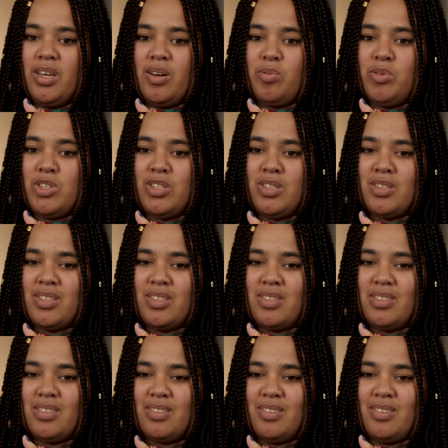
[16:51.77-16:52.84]
which
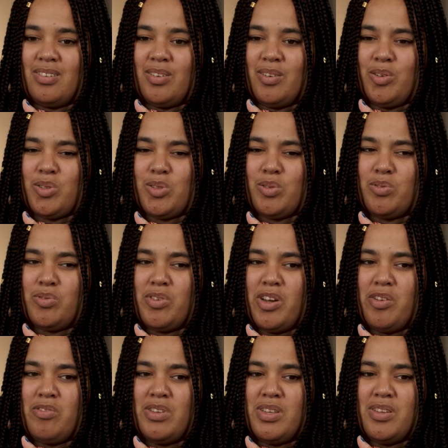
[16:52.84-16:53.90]
is also
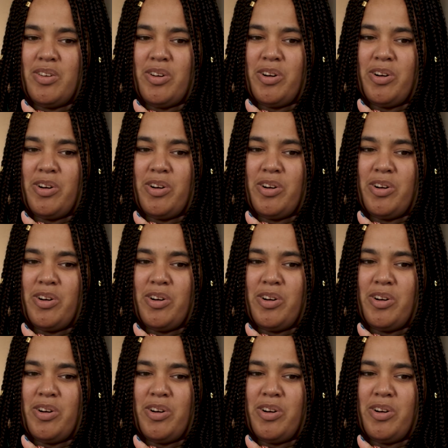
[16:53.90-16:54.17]
very